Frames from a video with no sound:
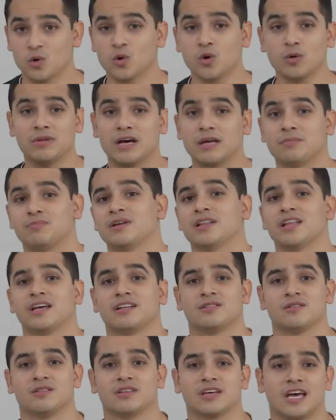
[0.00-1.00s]
Google might be
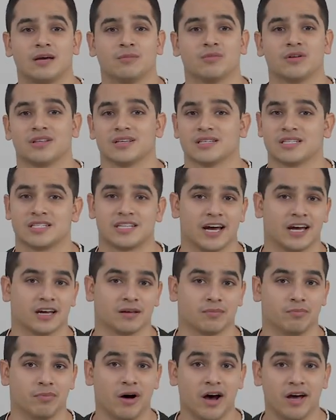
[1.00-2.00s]
late to the game with this
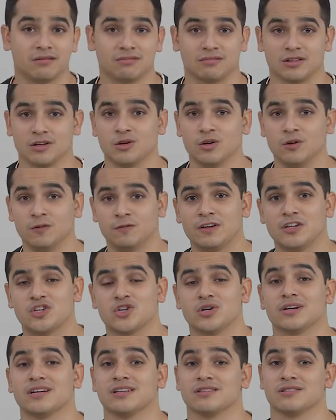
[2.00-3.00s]
tech, but the new
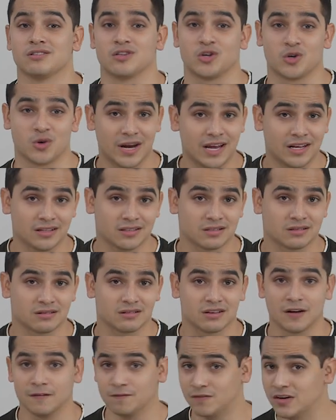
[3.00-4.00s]
feature is great,
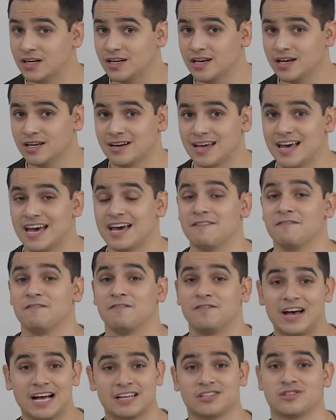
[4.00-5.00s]
convenient, and
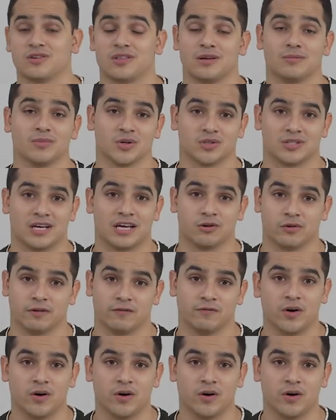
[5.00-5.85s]
faster than most Android